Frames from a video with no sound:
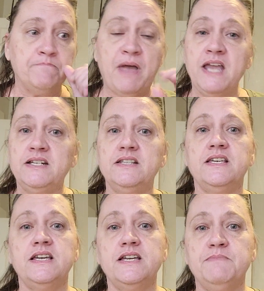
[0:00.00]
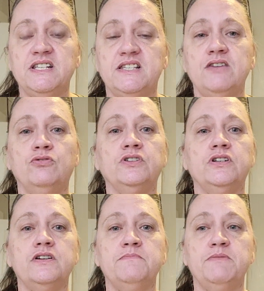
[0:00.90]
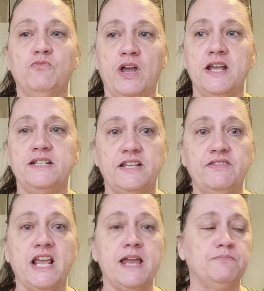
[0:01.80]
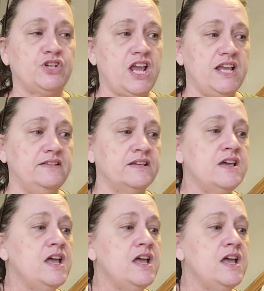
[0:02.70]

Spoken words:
painted them and sealed them and did the lampshades.